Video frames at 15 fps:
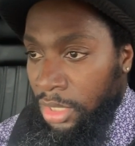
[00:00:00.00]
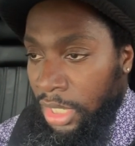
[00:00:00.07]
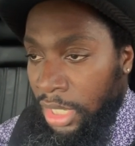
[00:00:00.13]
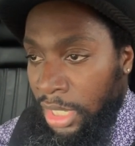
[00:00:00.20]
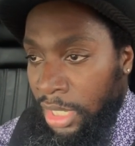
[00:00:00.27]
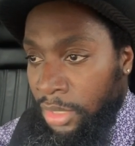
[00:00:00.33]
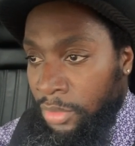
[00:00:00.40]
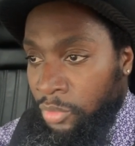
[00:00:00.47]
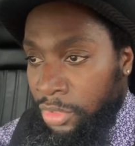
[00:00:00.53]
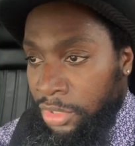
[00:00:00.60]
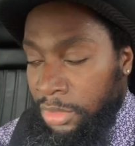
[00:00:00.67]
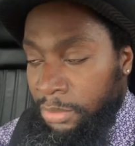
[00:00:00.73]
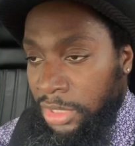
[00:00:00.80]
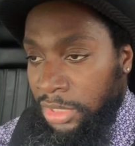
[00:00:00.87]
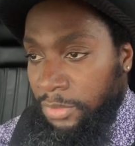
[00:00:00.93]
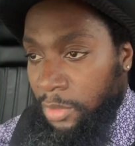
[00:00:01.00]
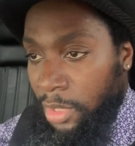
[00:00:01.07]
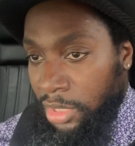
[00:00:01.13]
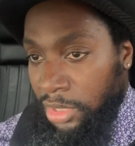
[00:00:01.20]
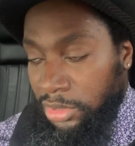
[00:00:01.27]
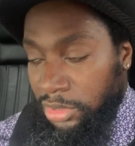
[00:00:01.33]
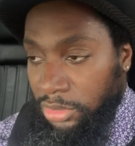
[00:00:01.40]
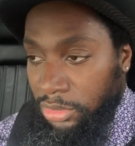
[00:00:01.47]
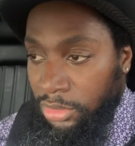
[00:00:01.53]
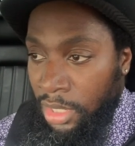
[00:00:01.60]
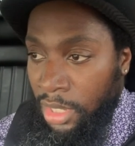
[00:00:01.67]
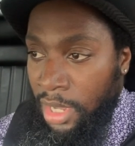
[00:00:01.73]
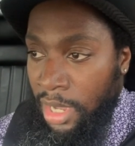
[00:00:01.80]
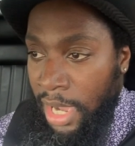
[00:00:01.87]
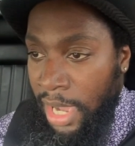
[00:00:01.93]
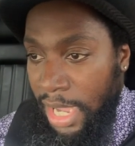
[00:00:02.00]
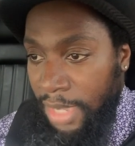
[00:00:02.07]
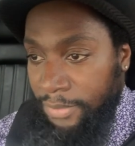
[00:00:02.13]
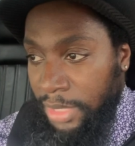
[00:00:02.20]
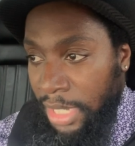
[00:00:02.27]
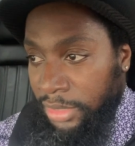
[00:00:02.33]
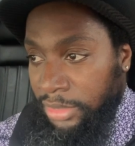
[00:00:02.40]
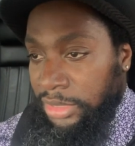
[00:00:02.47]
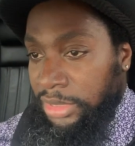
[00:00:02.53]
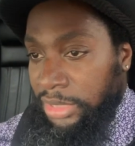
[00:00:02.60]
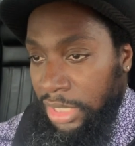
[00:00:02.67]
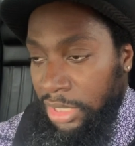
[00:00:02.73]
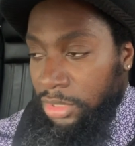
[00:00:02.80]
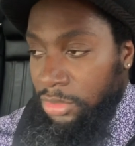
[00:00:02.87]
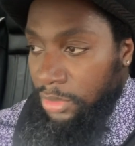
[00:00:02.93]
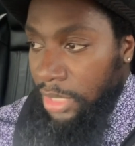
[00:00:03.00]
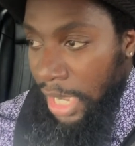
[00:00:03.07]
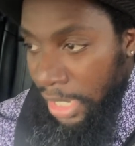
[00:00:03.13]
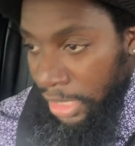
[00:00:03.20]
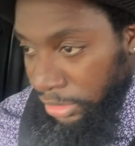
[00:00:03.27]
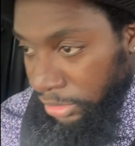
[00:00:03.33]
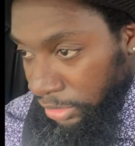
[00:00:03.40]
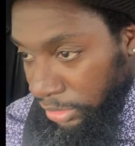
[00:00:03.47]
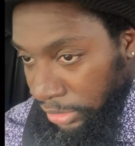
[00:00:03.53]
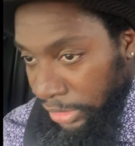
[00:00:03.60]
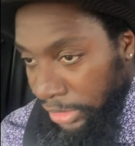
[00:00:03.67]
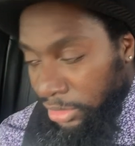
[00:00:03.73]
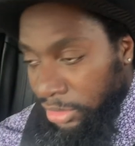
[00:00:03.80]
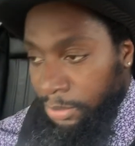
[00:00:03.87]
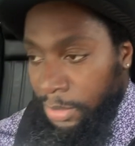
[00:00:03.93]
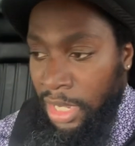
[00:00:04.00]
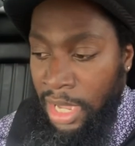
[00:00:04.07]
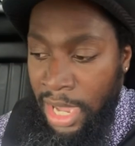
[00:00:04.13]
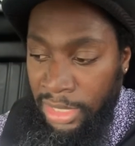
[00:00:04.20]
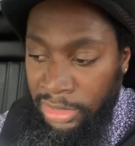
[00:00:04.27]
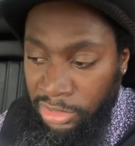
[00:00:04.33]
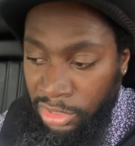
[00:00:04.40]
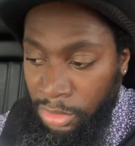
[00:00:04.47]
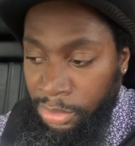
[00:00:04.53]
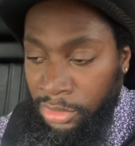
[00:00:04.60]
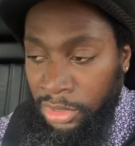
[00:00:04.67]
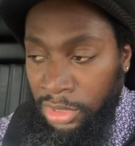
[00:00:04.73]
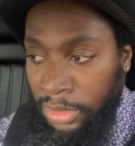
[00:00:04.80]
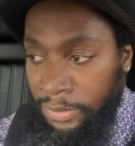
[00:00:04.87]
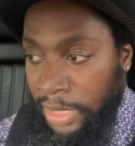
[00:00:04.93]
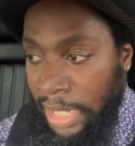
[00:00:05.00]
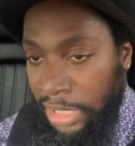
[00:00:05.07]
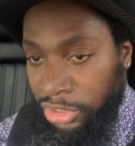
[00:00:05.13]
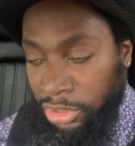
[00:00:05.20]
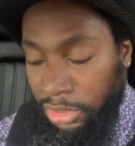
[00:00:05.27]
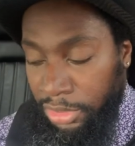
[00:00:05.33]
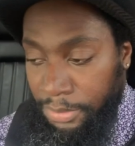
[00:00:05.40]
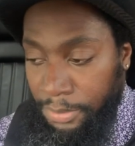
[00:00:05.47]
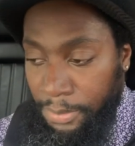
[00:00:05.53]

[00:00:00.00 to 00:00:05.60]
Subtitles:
And we're in the month of August. I have not seen you guys since about October of last year.